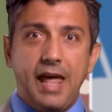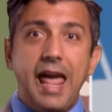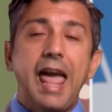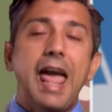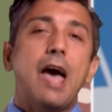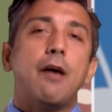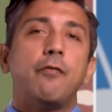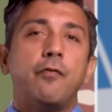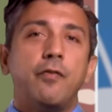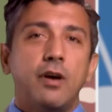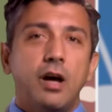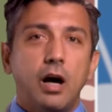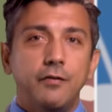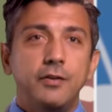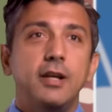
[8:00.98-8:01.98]
half
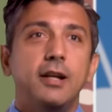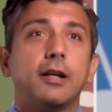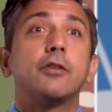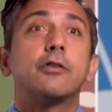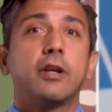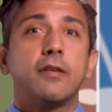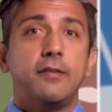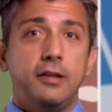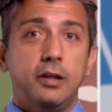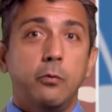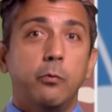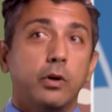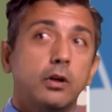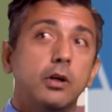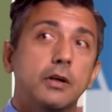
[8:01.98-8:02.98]
of the electricity
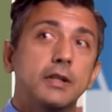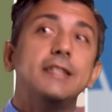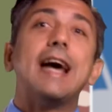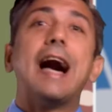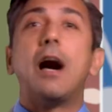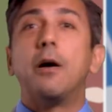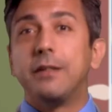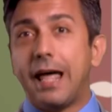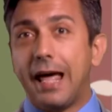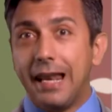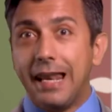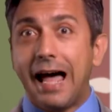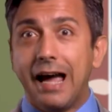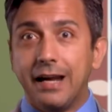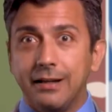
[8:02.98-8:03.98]
will go down
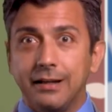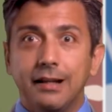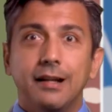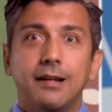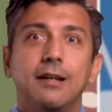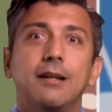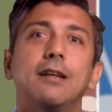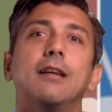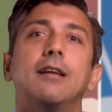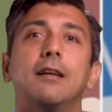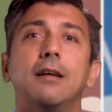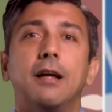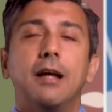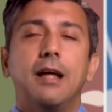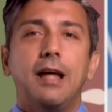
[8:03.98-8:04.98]
that line
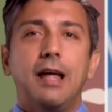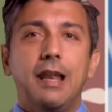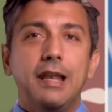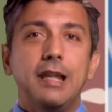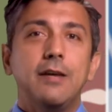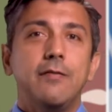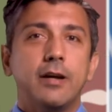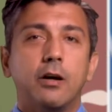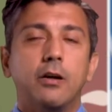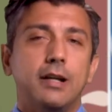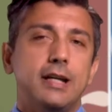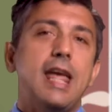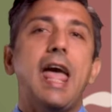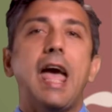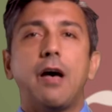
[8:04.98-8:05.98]
and leaving
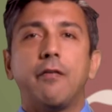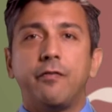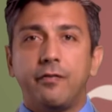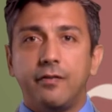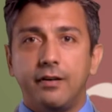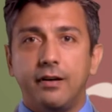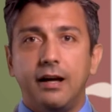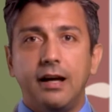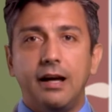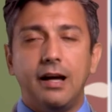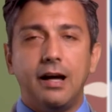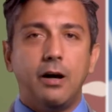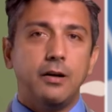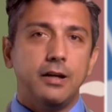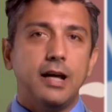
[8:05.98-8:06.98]
only half
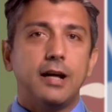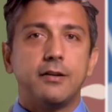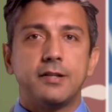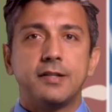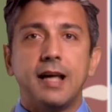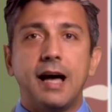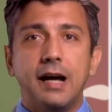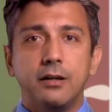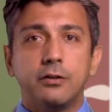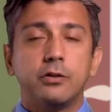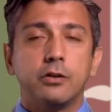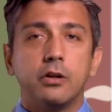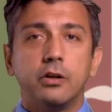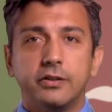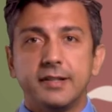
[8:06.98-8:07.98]
uh, on the other side
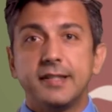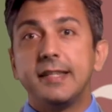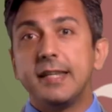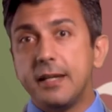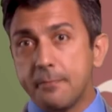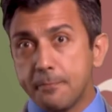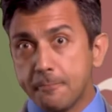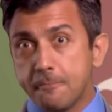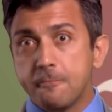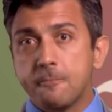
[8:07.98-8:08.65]
to go to C.